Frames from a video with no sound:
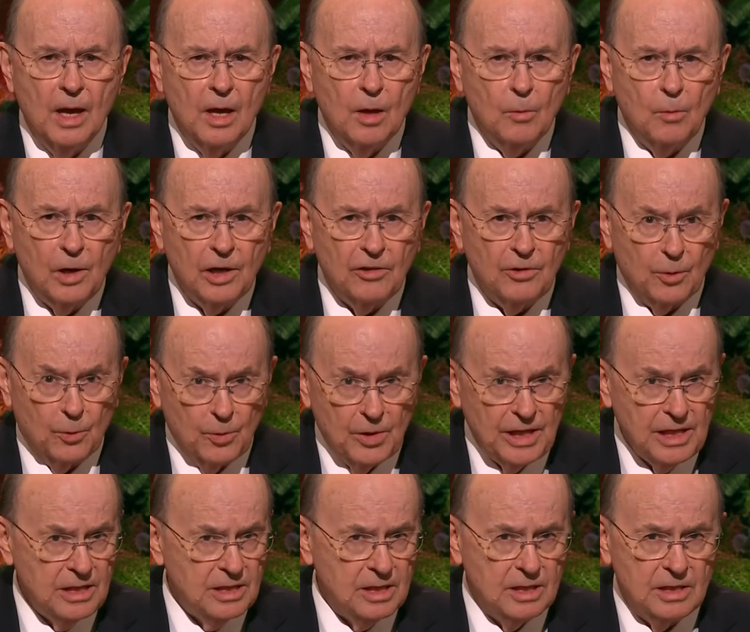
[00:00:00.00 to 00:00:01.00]
One of the
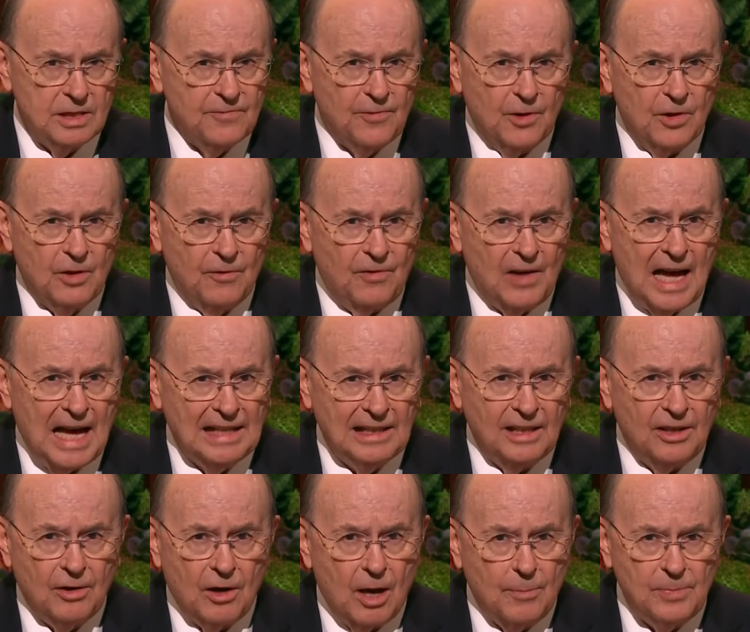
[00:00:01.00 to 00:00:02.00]
reasons for the
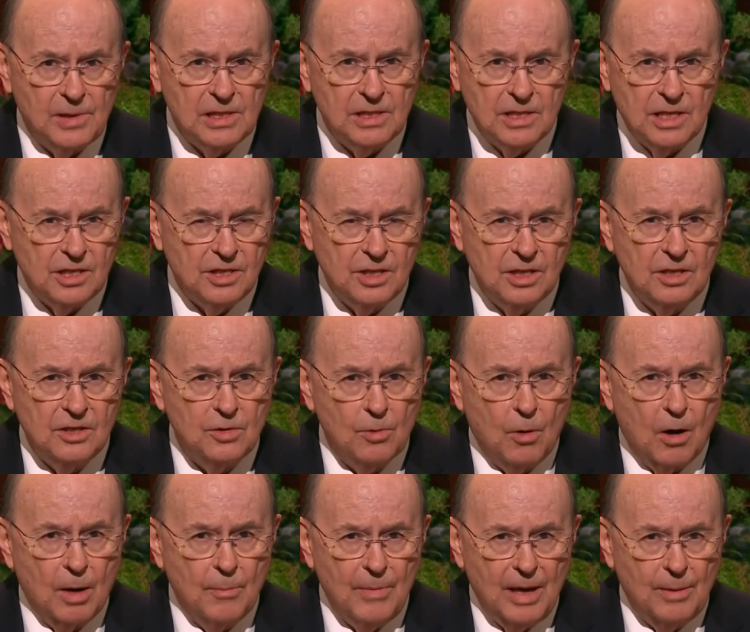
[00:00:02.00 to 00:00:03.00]
violent opposition to
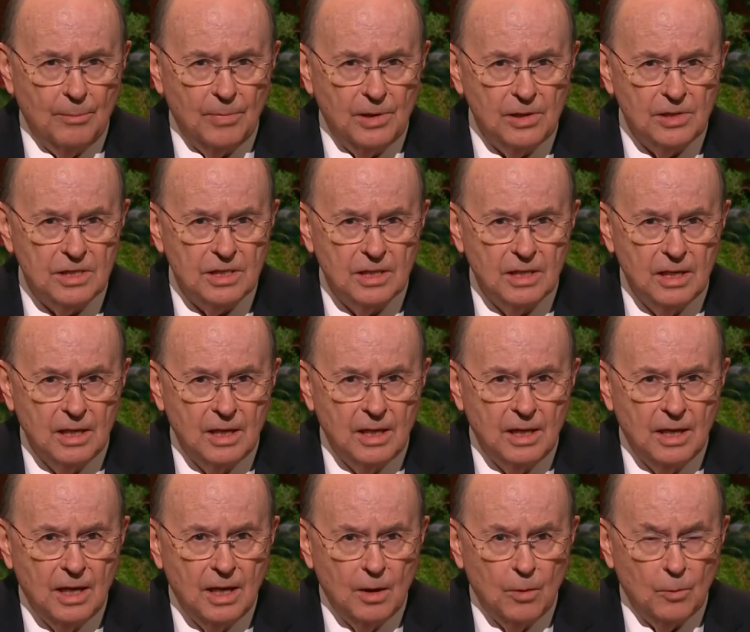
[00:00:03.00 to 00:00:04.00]
our members
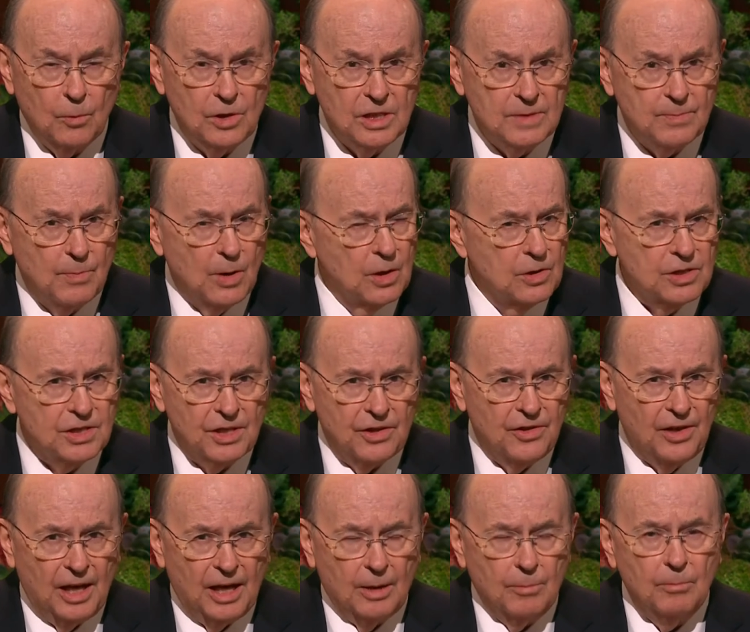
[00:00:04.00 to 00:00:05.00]
was most of
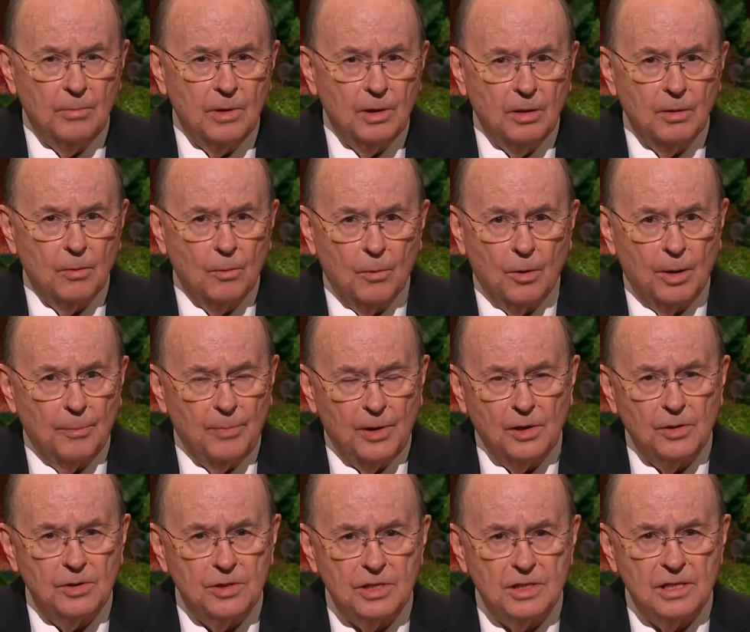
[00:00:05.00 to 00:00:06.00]
them were
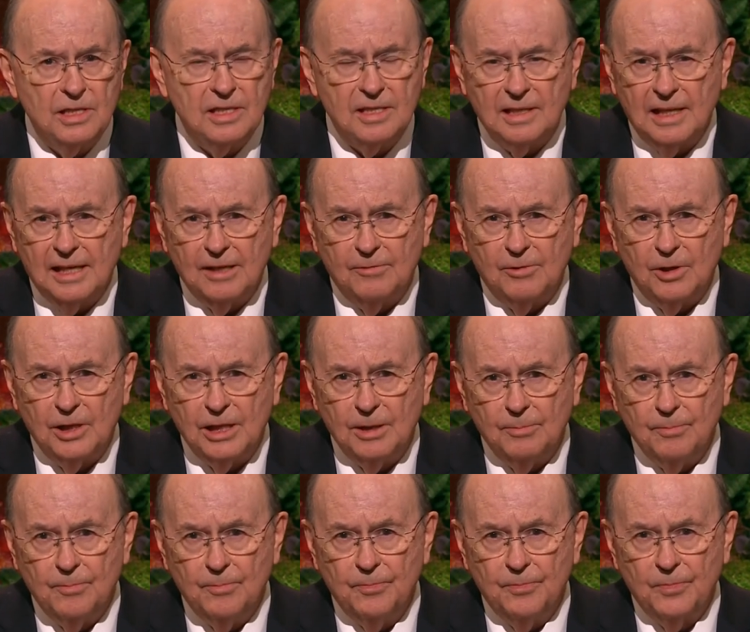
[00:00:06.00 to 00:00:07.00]
opposed to slavery.
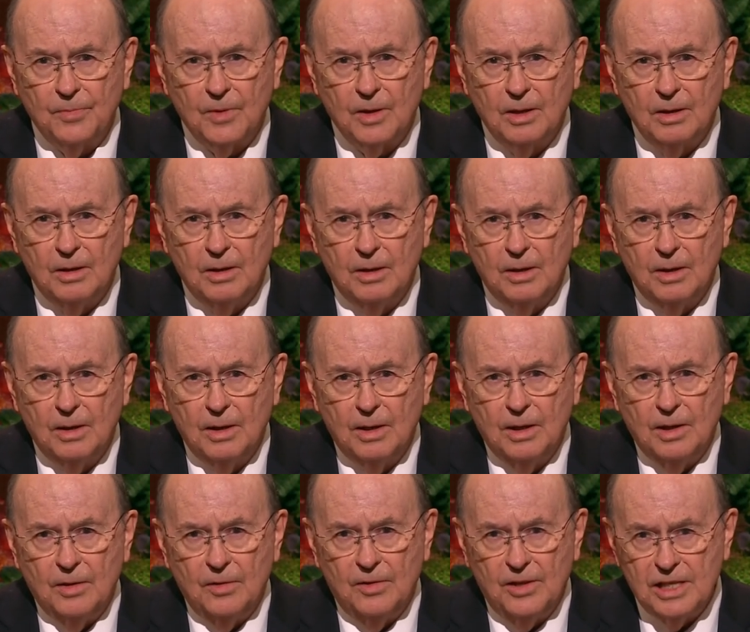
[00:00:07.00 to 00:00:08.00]

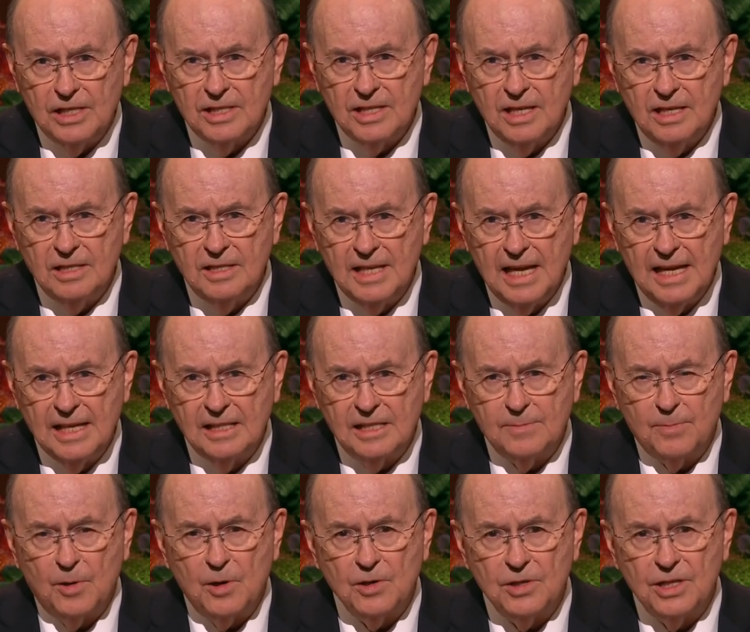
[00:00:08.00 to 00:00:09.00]
This intense
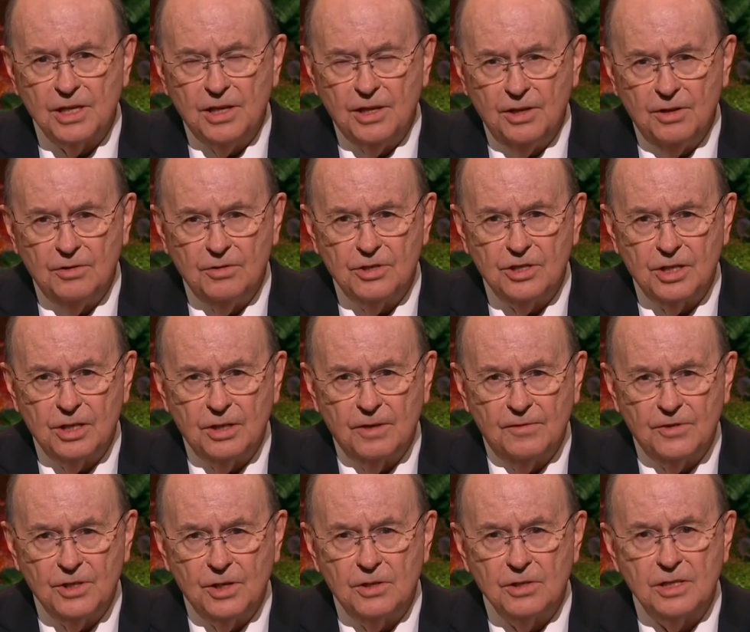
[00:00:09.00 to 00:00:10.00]
persecution of
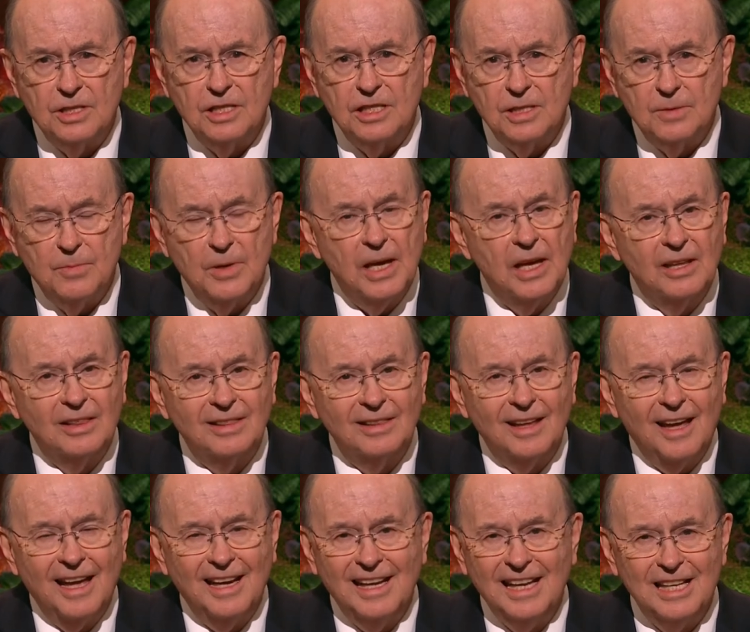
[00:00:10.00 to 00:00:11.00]
Joseph Smith
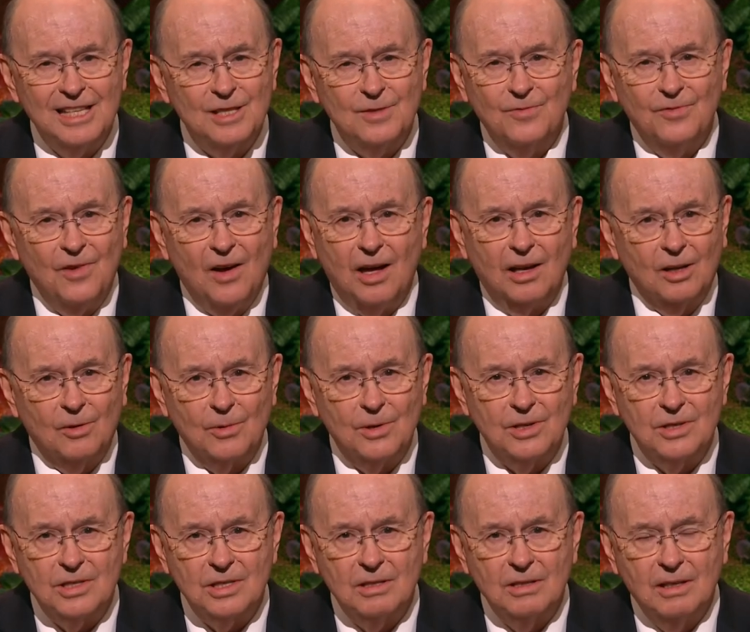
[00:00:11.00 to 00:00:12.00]
and his
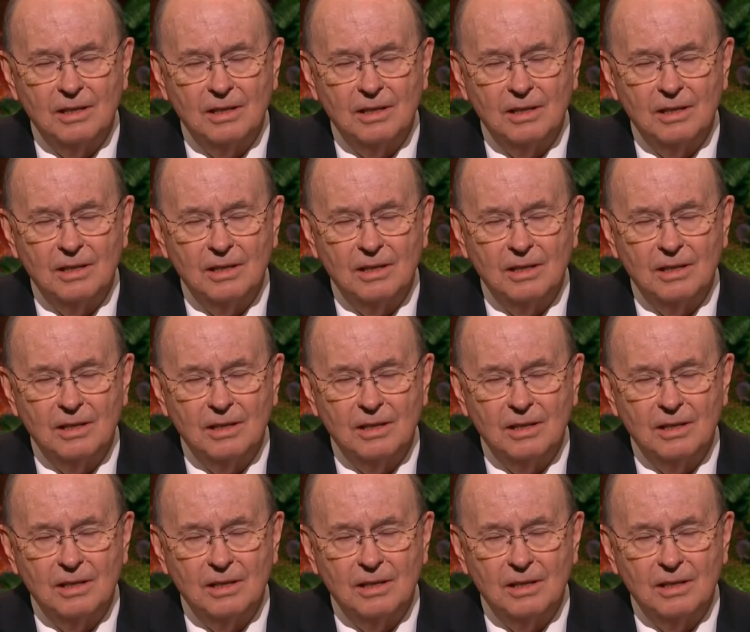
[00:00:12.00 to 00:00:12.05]
followers